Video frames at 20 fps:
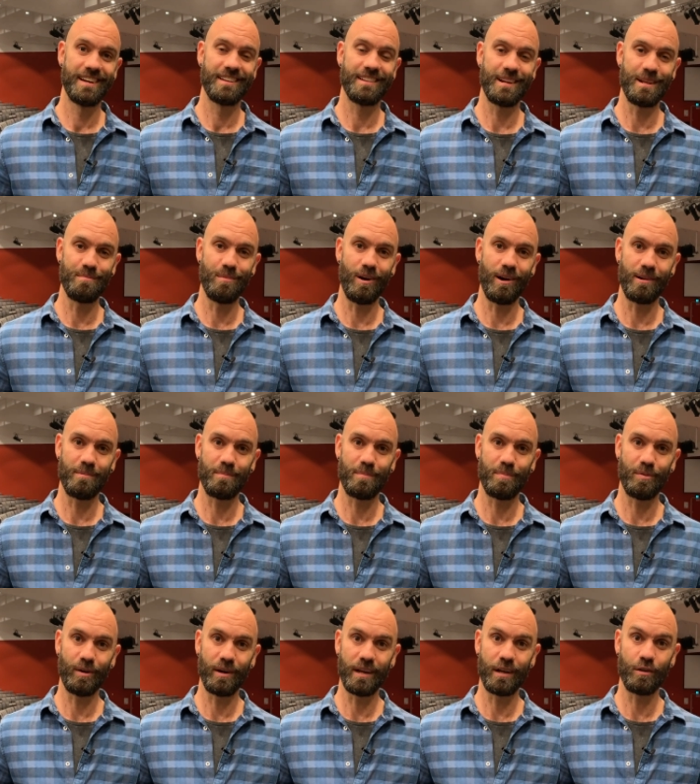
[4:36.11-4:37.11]
that He might
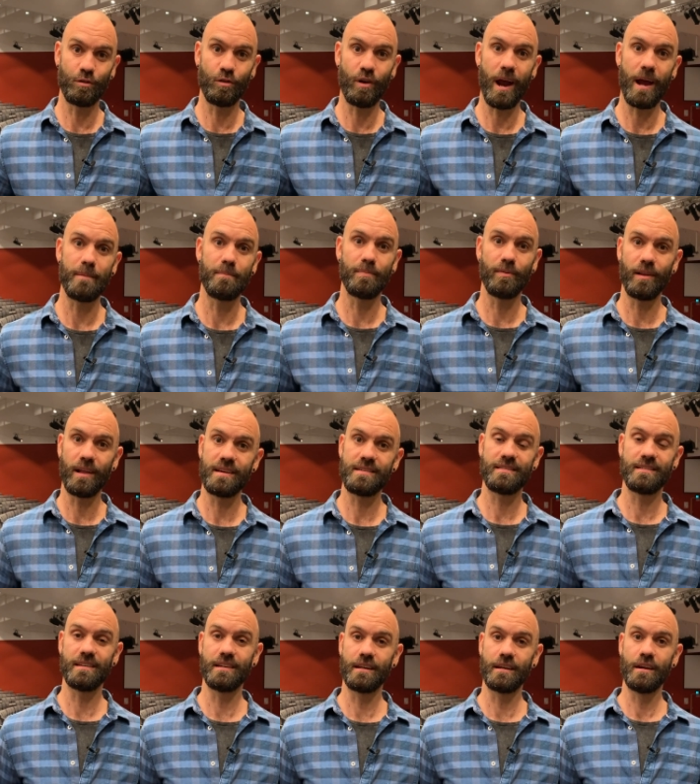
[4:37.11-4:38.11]
bring great
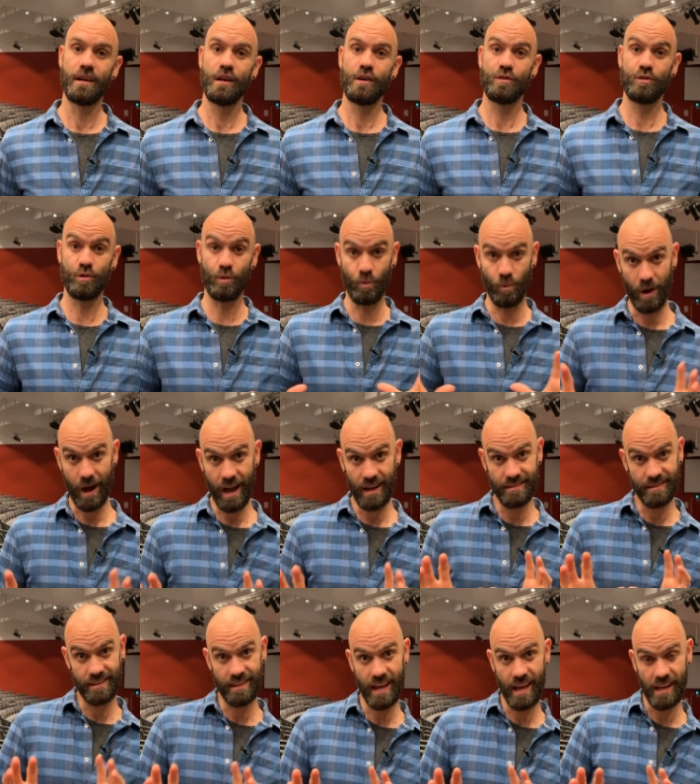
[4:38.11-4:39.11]
blessing to
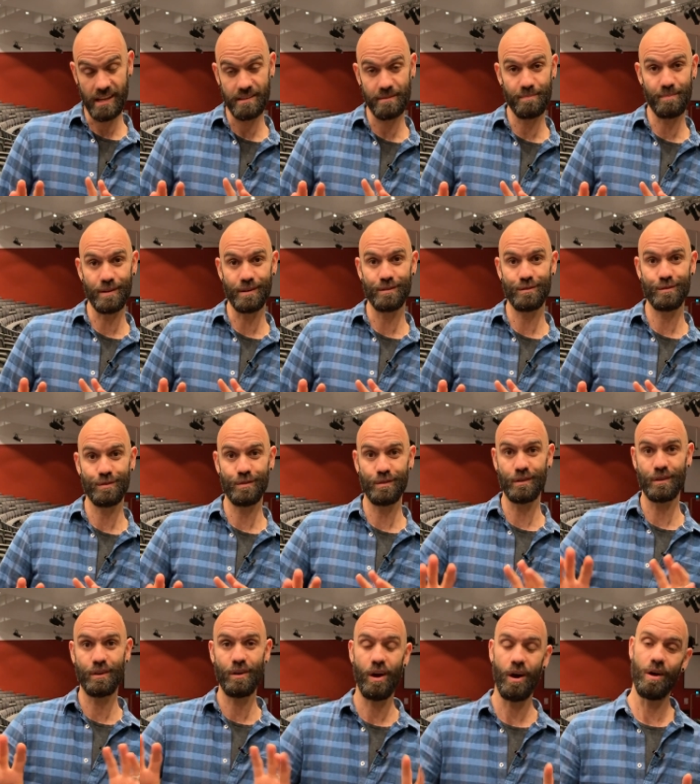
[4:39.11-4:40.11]
us, yes, but to the
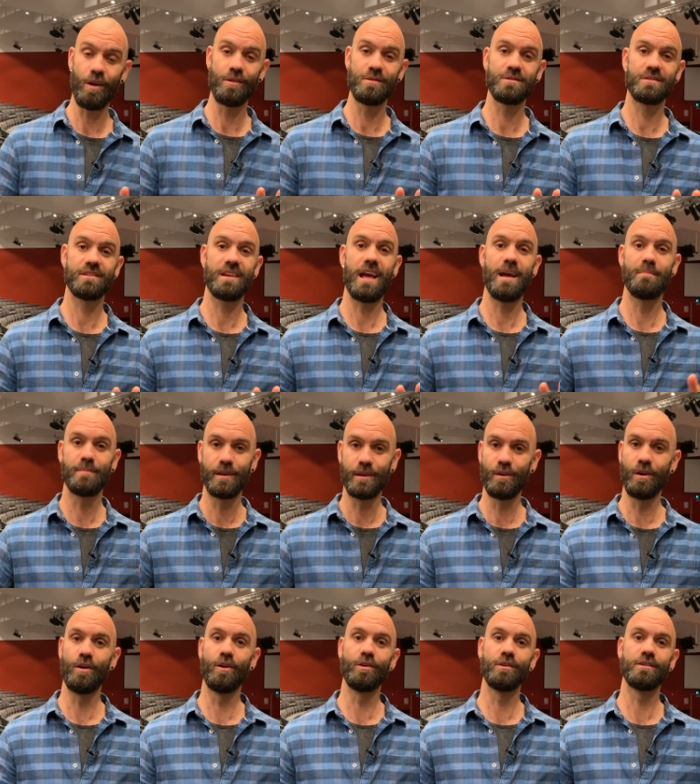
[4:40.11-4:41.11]
coast and
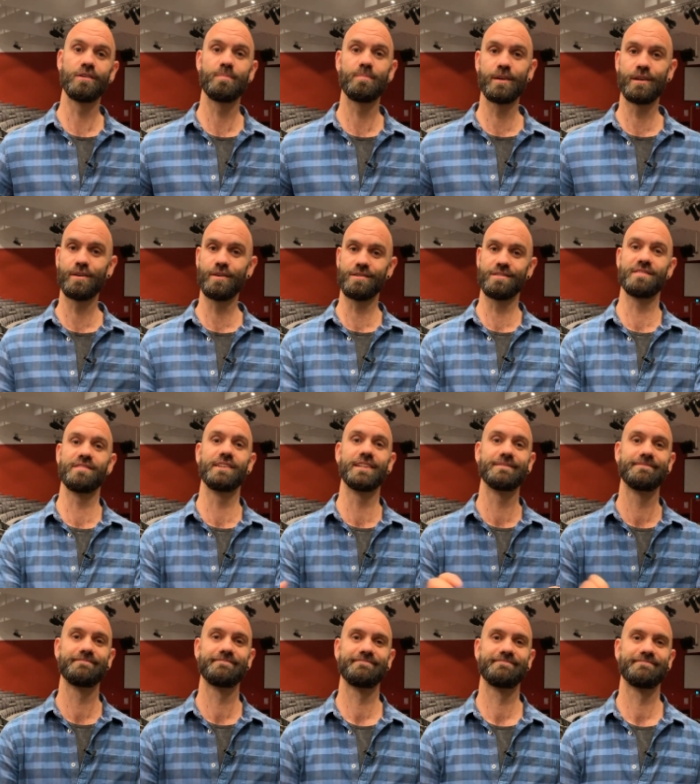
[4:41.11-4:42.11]
beyond because of it.